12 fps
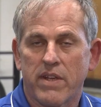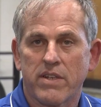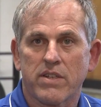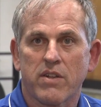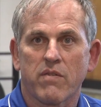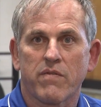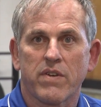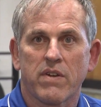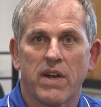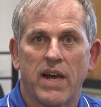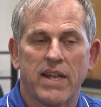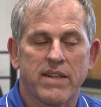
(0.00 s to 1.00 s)
they just don't feel
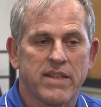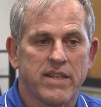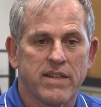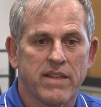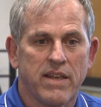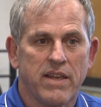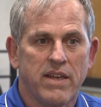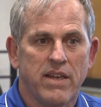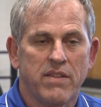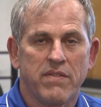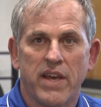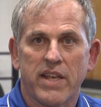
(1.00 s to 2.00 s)
like that
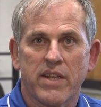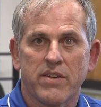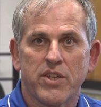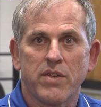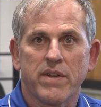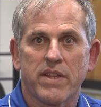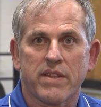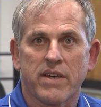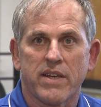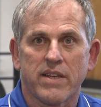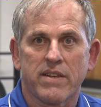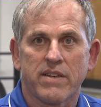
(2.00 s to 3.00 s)
they can do
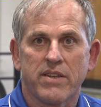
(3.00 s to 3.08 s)
anything.